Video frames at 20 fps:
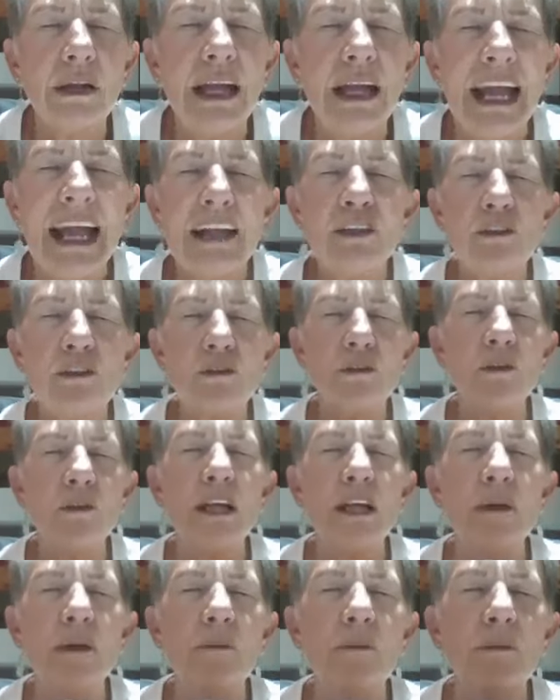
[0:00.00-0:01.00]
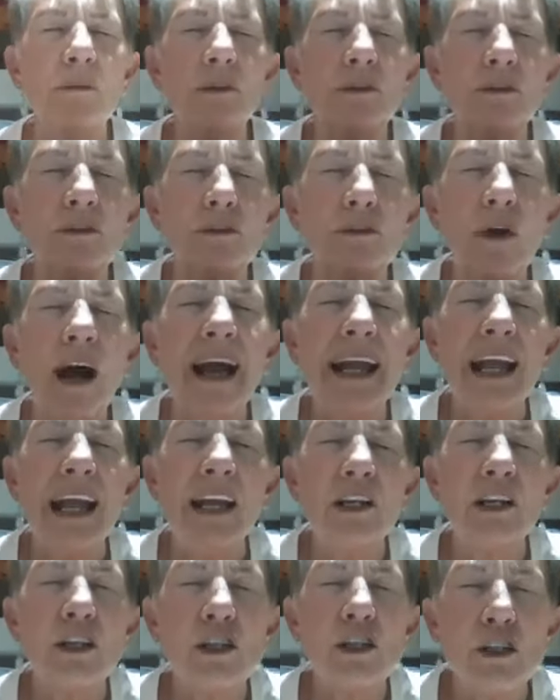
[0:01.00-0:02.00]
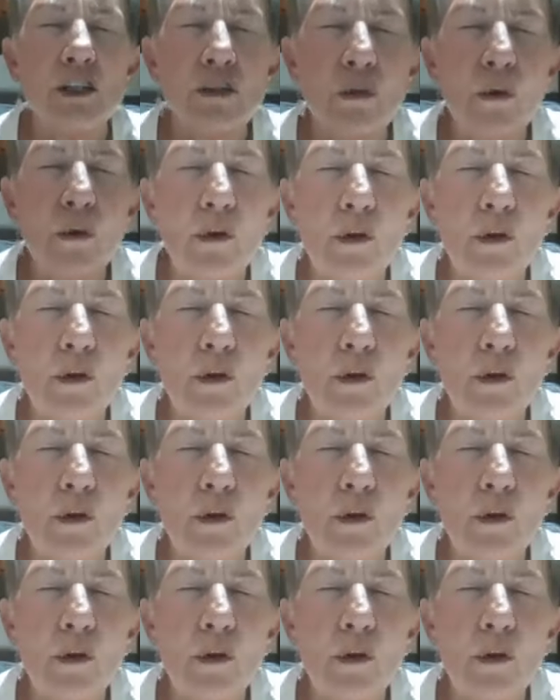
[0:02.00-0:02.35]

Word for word: and to try and destroy